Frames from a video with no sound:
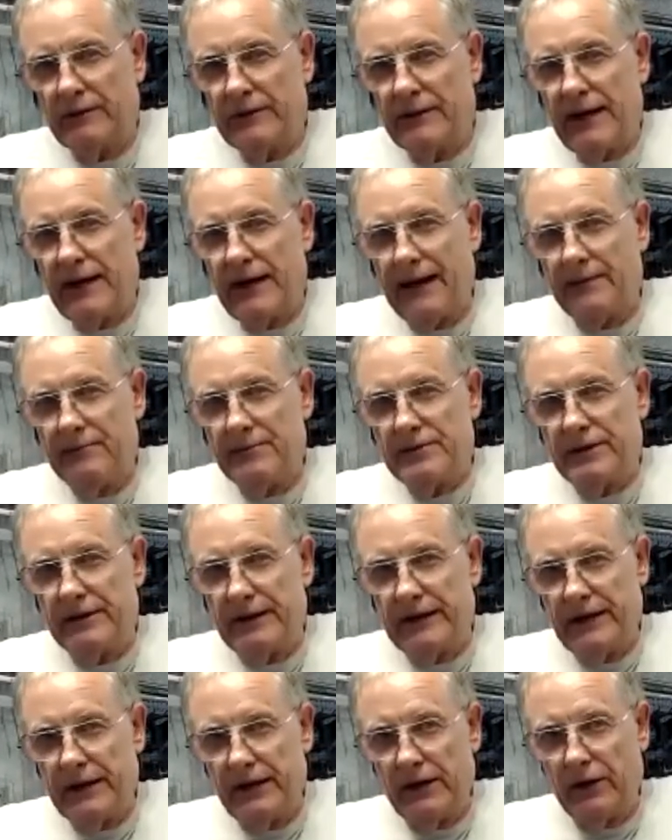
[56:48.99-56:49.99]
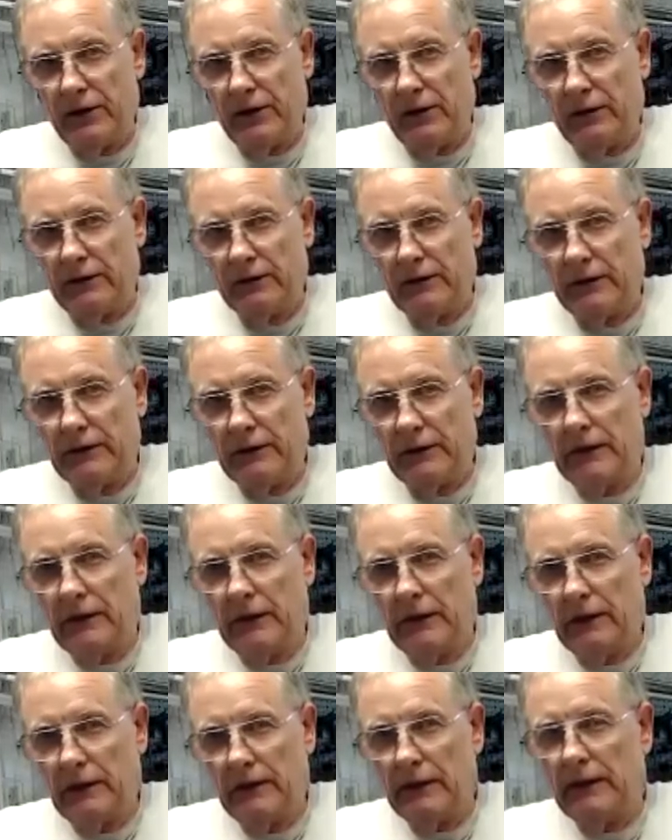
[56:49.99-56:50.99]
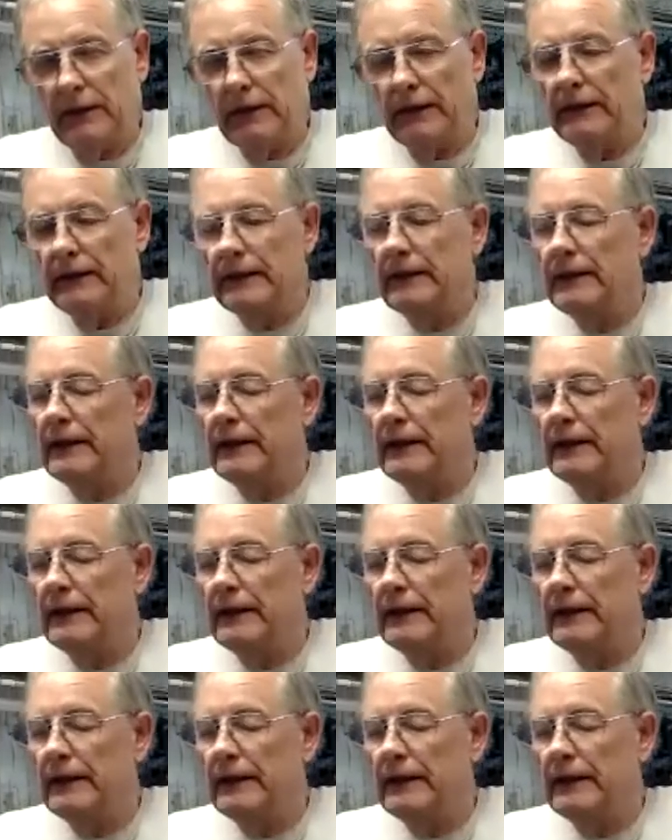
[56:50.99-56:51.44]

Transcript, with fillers: times of the year, uh,